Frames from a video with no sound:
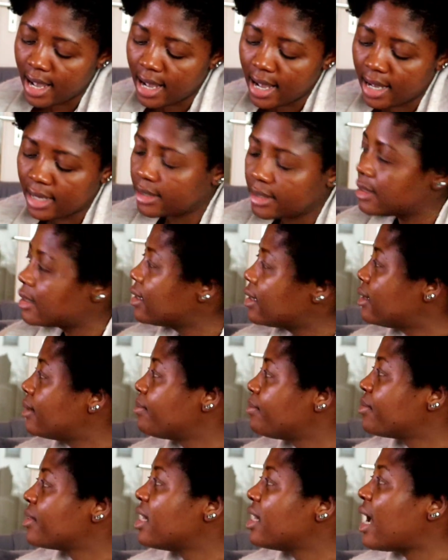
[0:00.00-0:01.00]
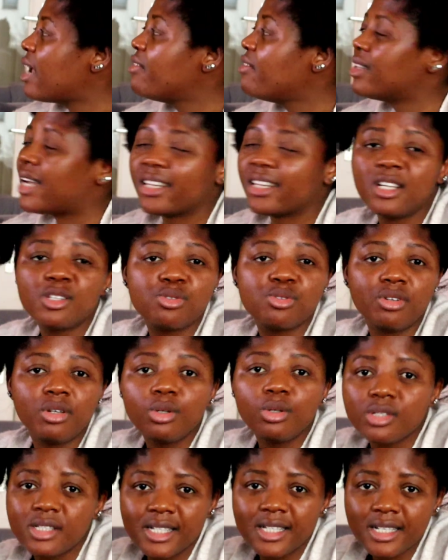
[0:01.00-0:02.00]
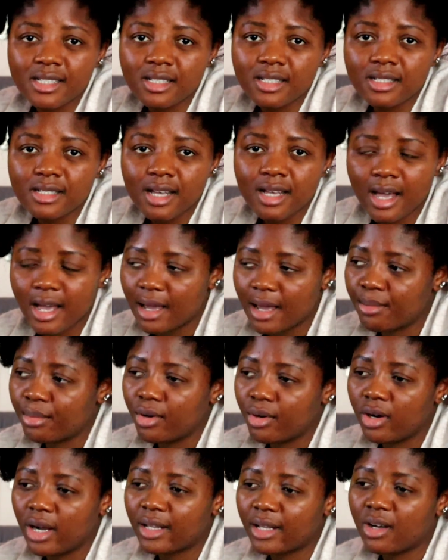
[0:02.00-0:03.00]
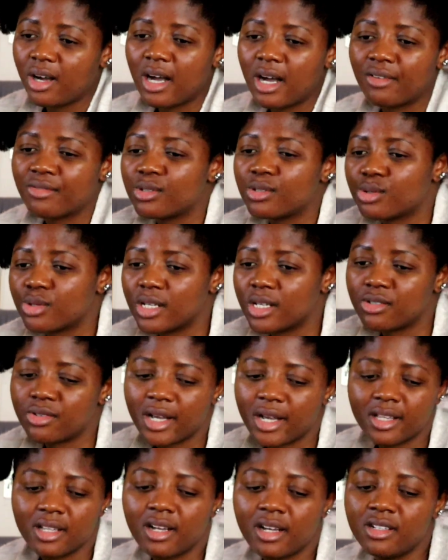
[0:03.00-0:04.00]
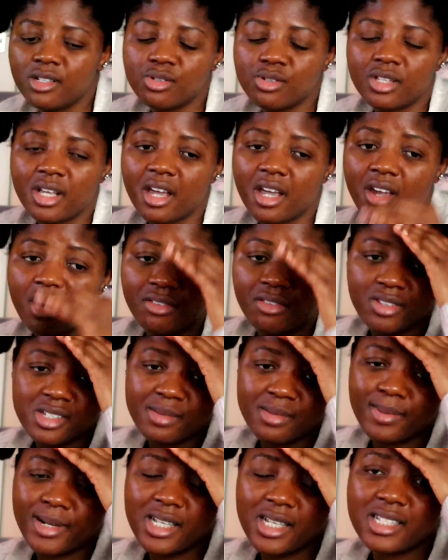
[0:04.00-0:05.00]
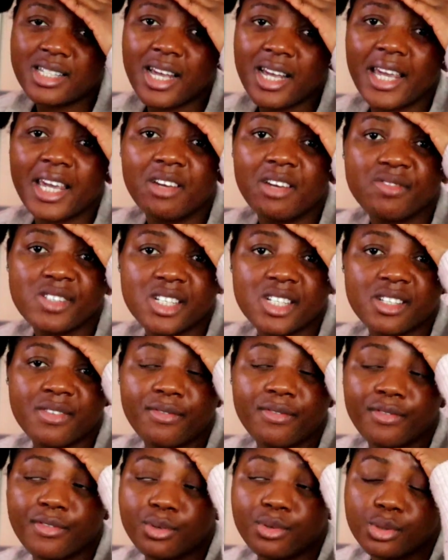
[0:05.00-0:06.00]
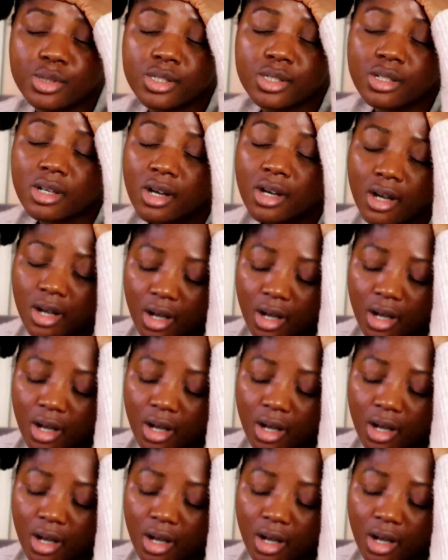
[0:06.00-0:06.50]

and um, even I need to lose Jesse's hair but I don't have strength right now I need to take care of this place then give Jesse food